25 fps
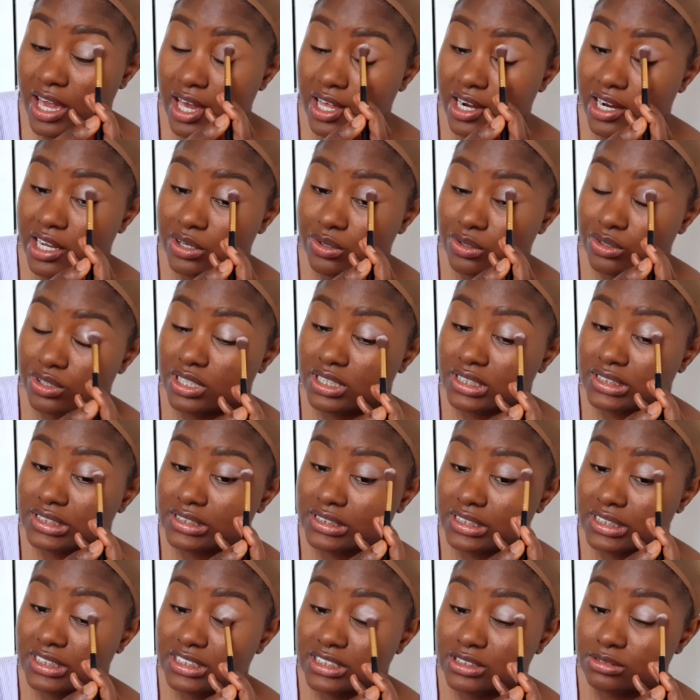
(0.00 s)
And I know that
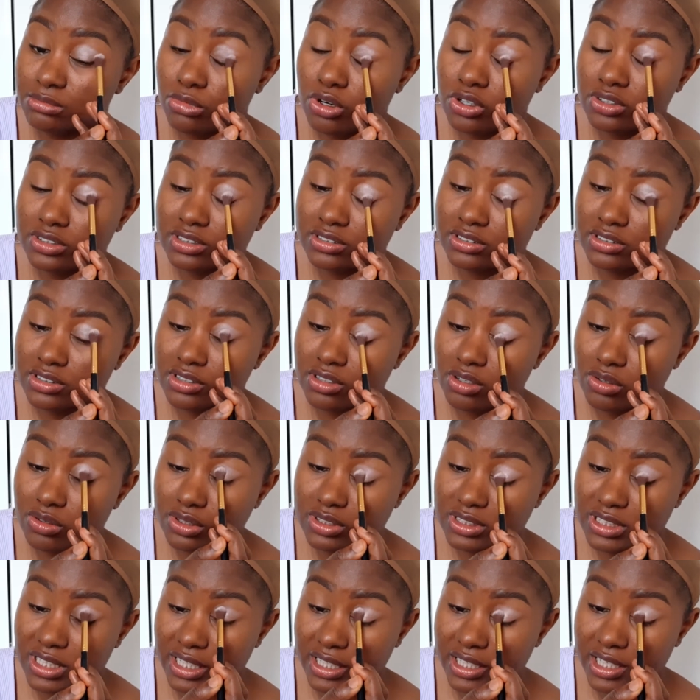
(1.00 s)
6 months
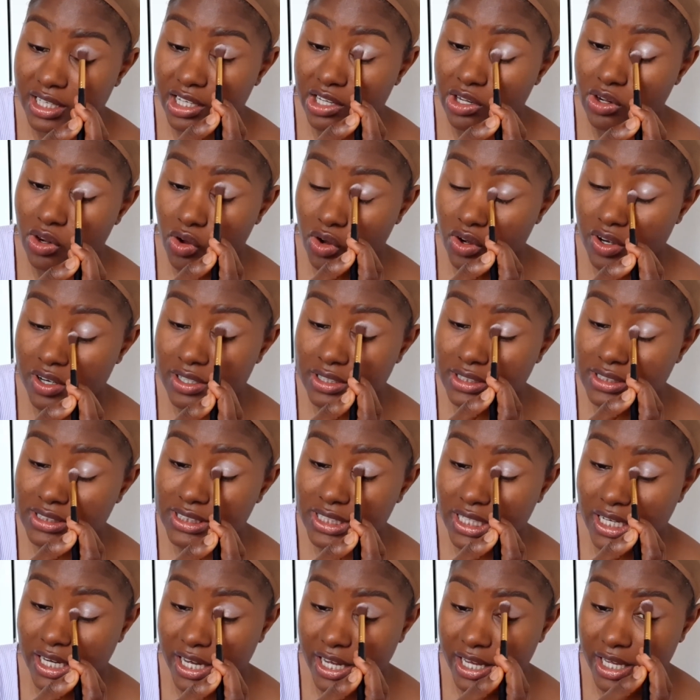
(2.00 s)
looks like a long
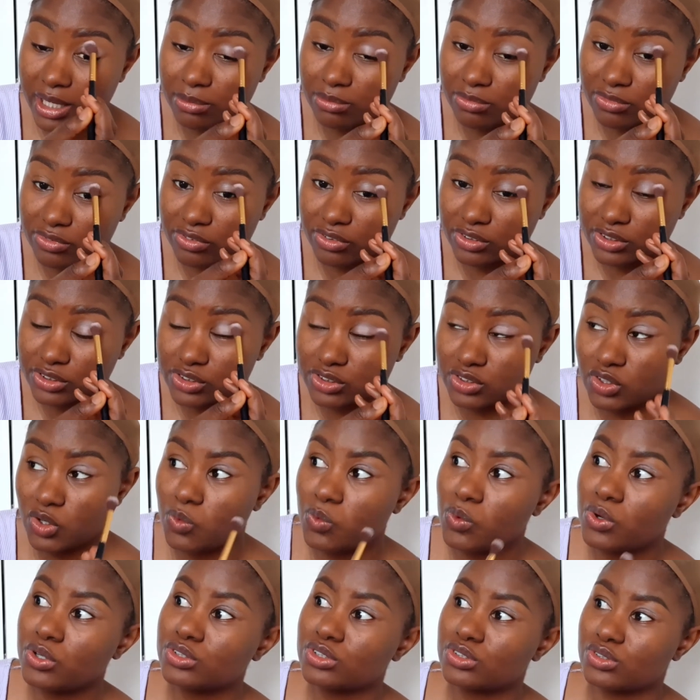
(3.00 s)
time for
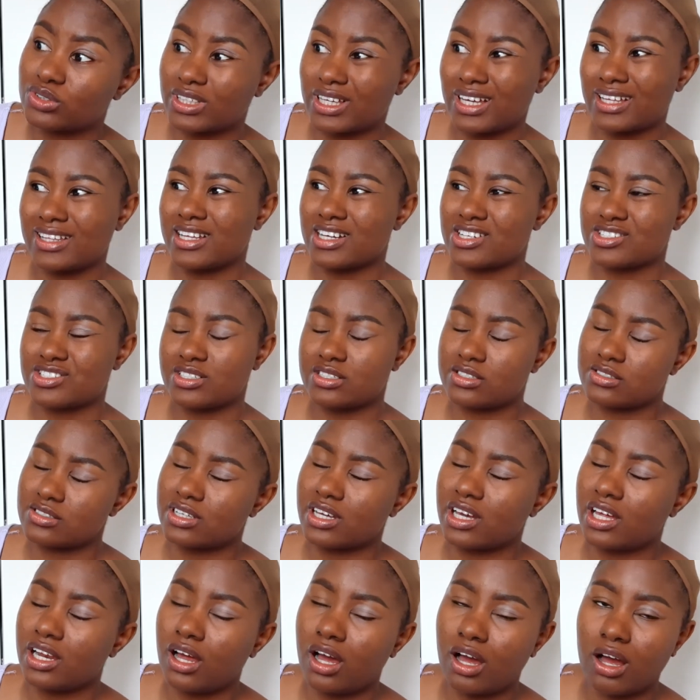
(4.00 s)
someone to get their shit
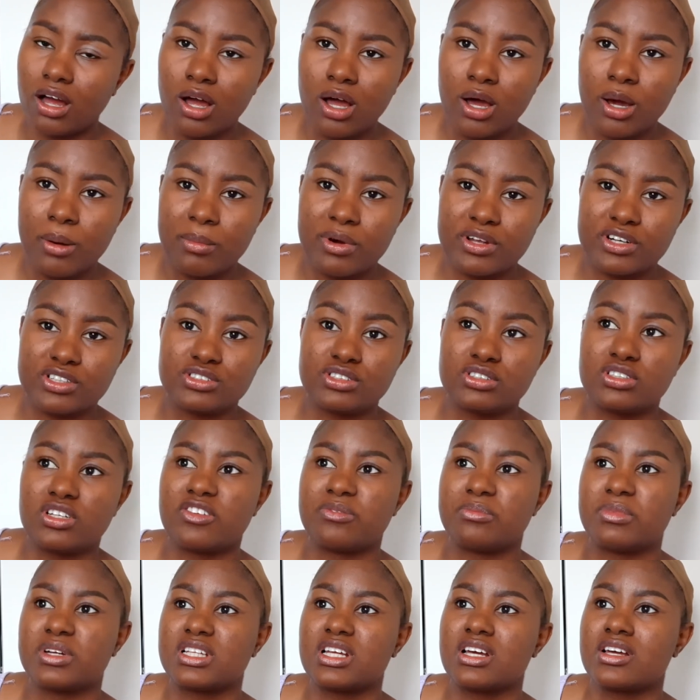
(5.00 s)
together, but the truth
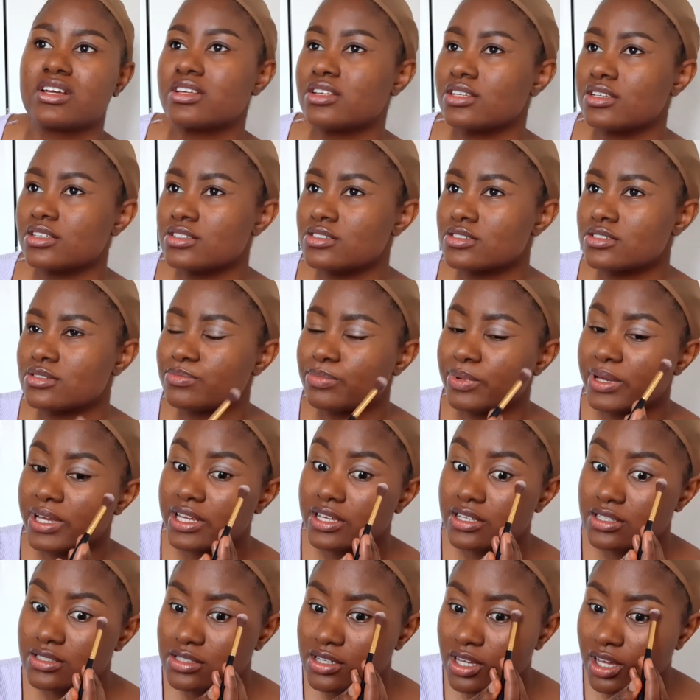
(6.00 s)
of the matter
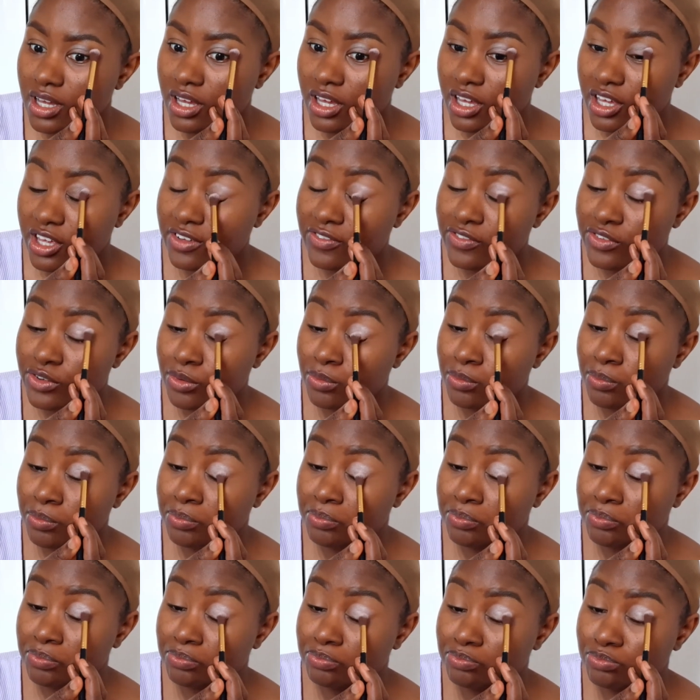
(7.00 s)
is, if you
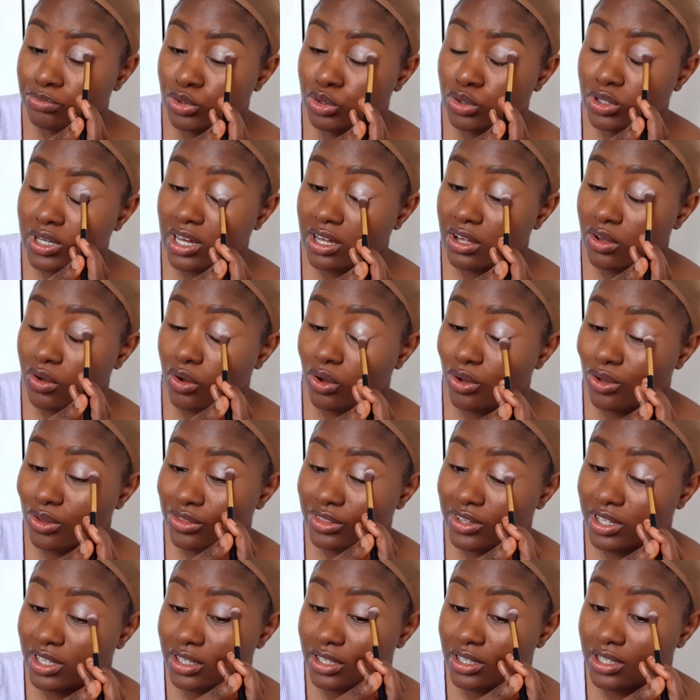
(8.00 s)
look at all
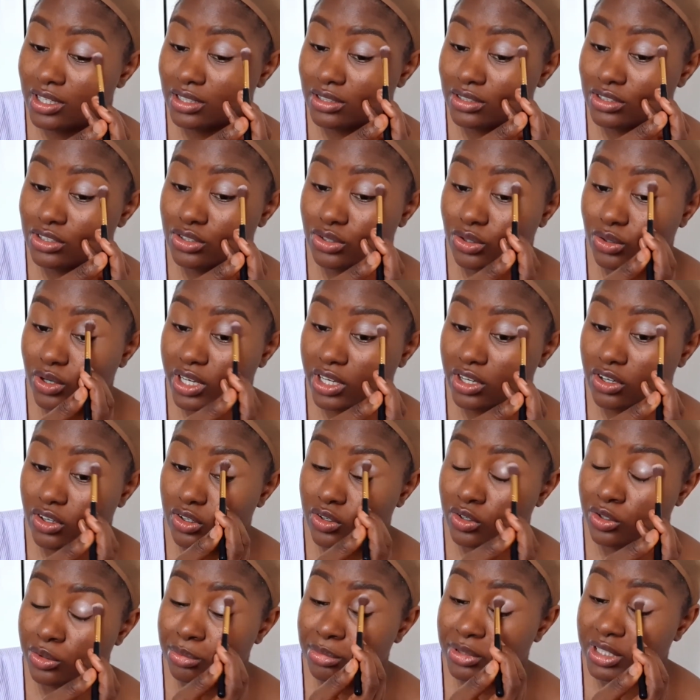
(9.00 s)
the
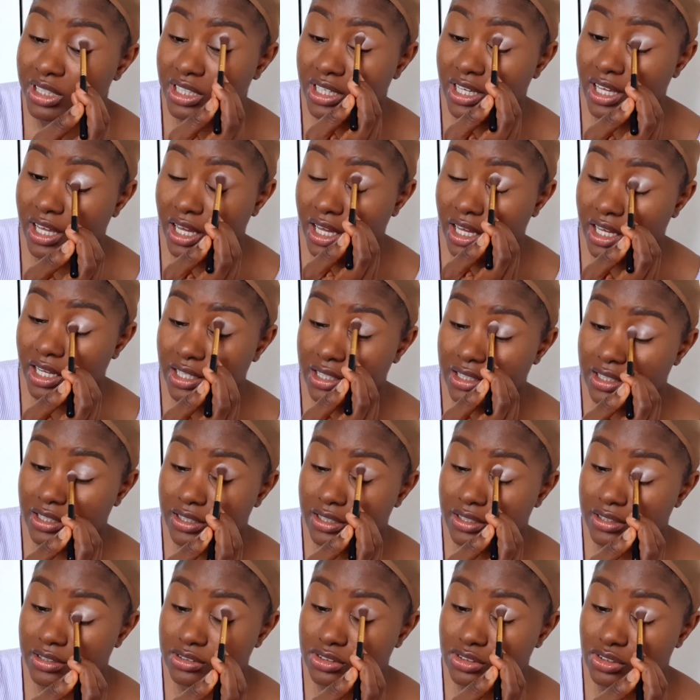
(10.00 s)
economic
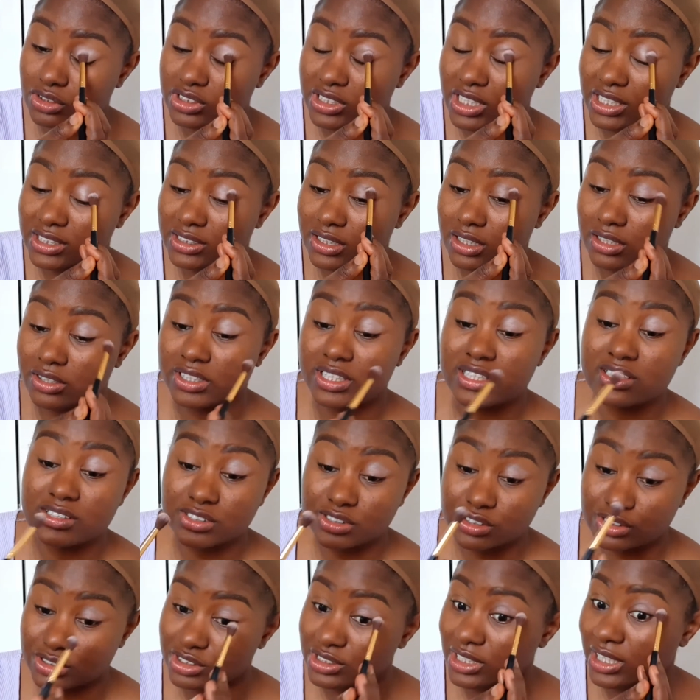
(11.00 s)
and societal
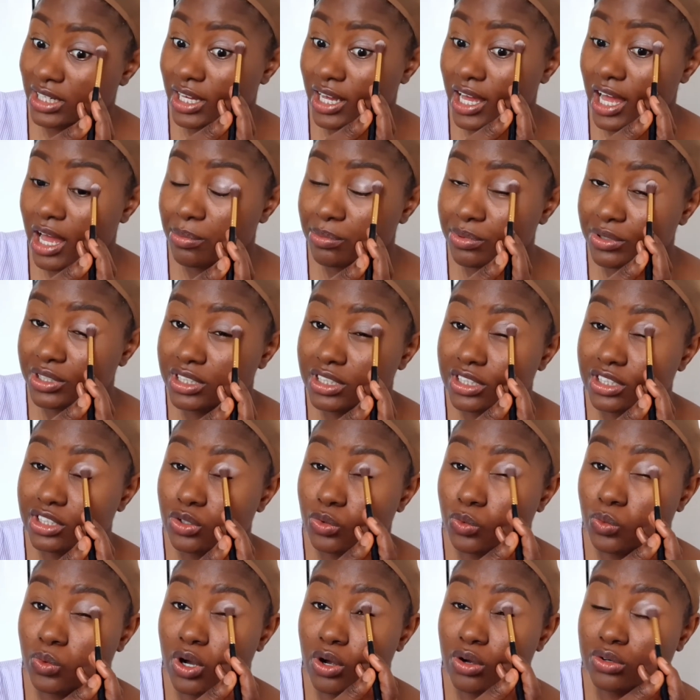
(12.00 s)
issues that are happening in
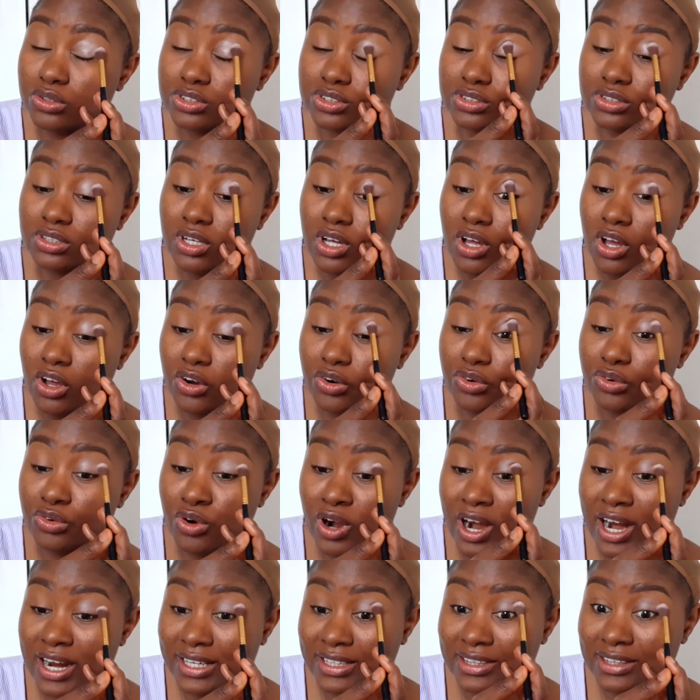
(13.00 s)
the world
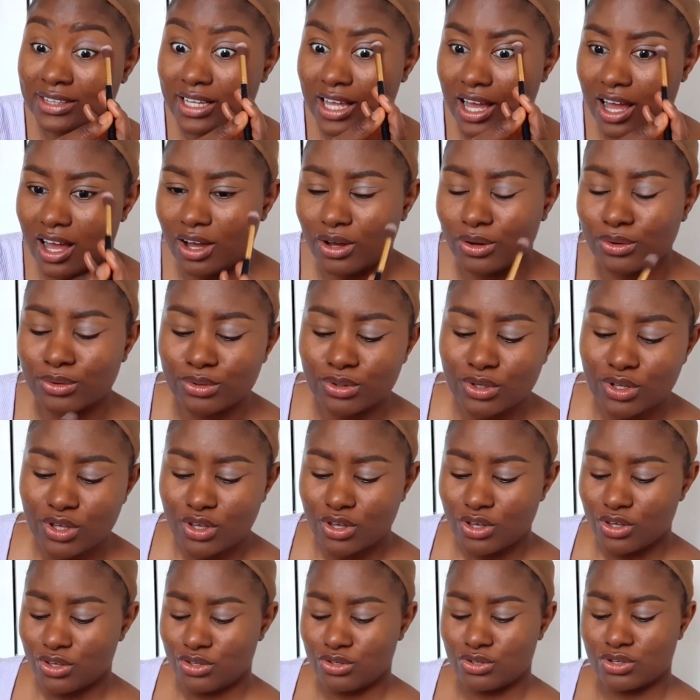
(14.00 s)
right now,
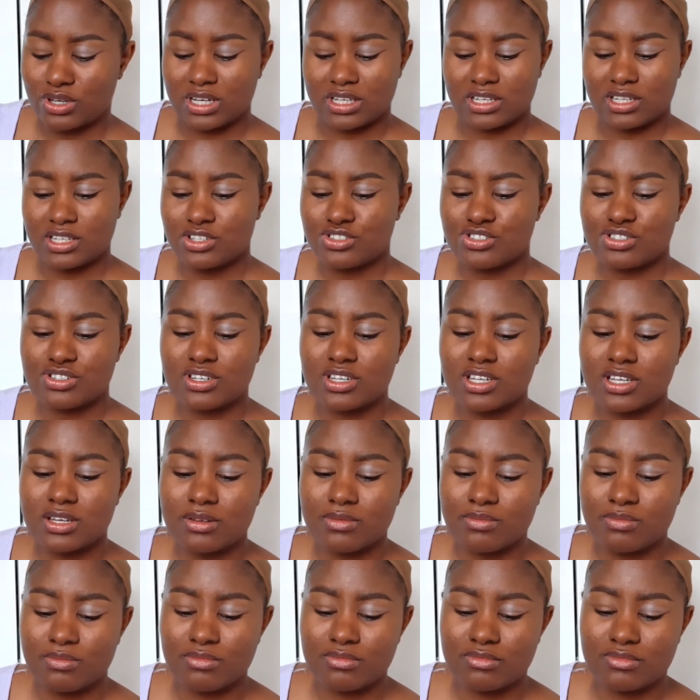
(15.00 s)
you can
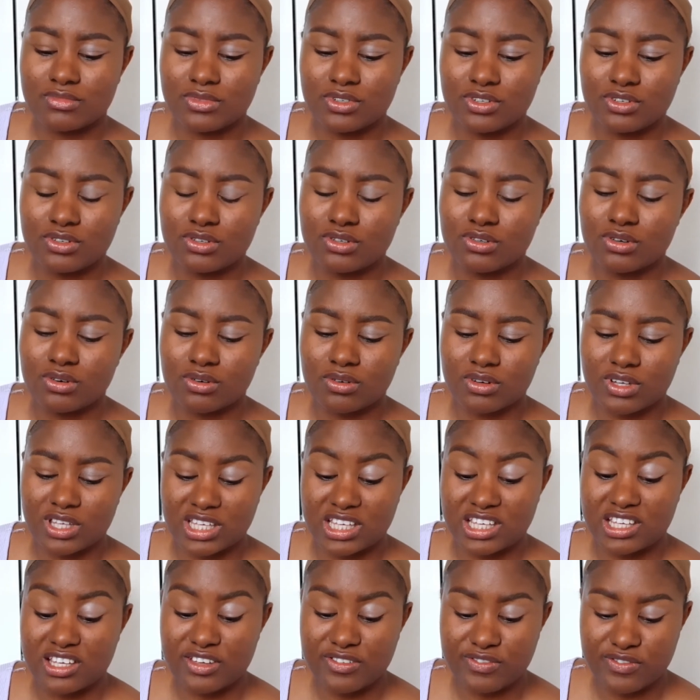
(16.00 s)
literally
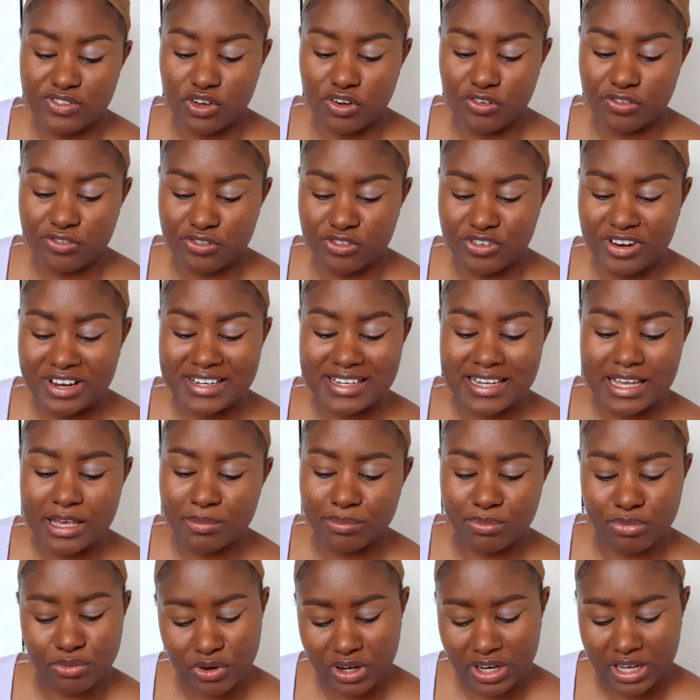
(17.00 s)
give your friend a
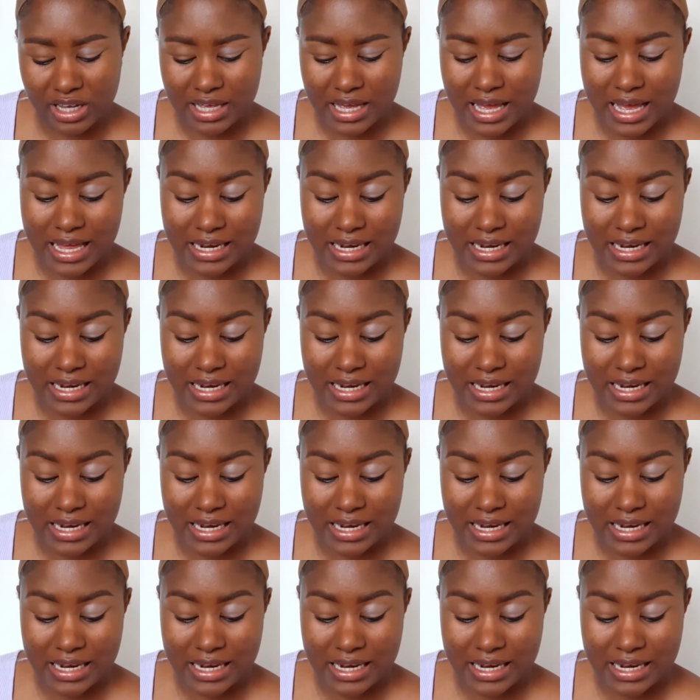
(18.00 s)
break.